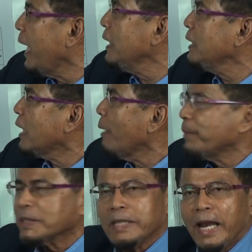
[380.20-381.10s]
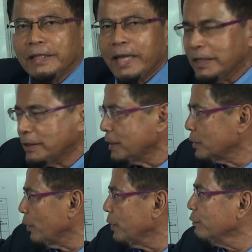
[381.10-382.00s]
and intrapersonal
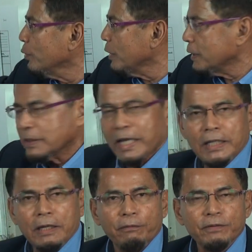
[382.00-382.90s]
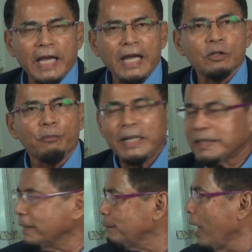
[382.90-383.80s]
intelligence. So if you study the science of
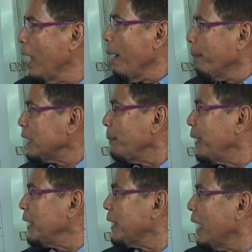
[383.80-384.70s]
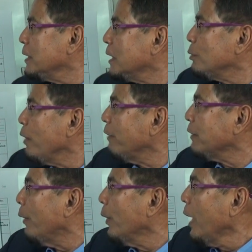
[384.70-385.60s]
multiple intelligence, we
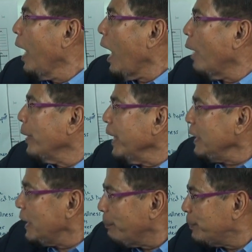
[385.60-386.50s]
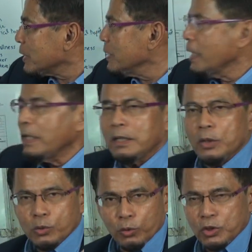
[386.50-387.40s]
have our interpersonal,
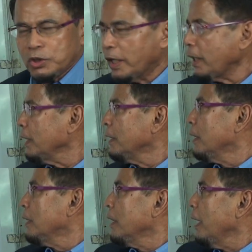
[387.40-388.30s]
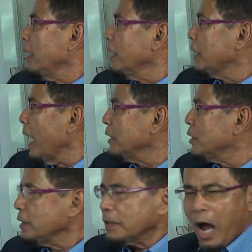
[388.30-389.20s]
social
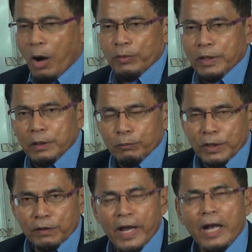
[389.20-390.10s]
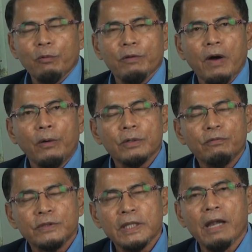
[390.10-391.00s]
intelligence, how we react with
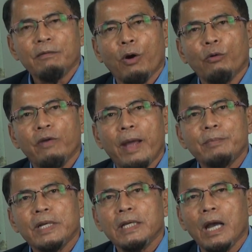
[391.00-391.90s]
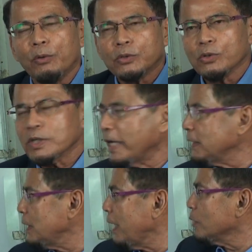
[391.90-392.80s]
ourselves, our family, our
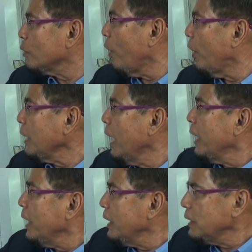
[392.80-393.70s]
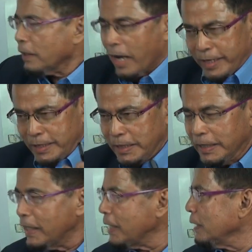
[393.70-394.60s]
society, and so on,
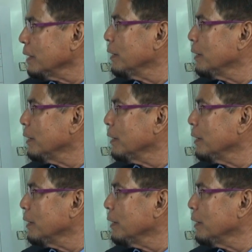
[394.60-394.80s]
internally,